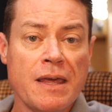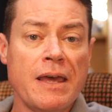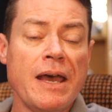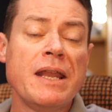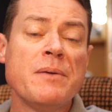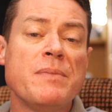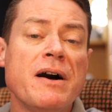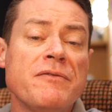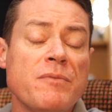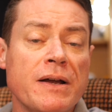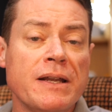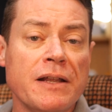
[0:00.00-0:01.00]
And
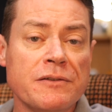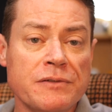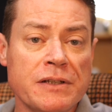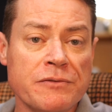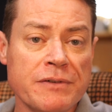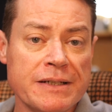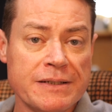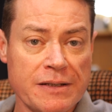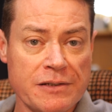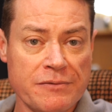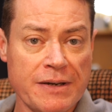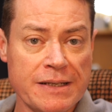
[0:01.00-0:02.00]
above 100 degrees
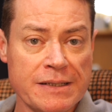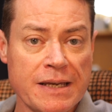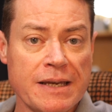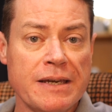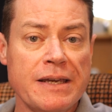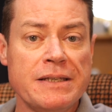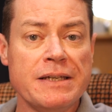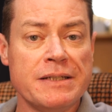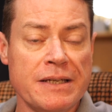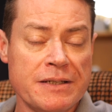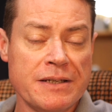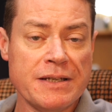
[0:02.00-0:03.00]
centigrade it
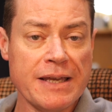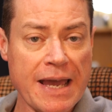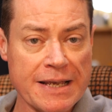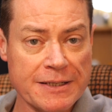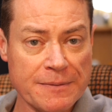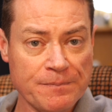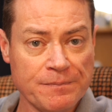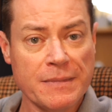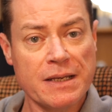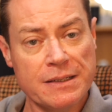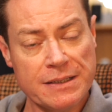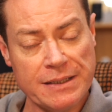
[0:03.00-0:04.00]
exists as a gas,
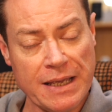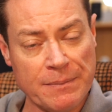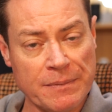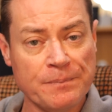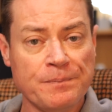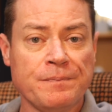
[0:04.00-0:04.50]
steam.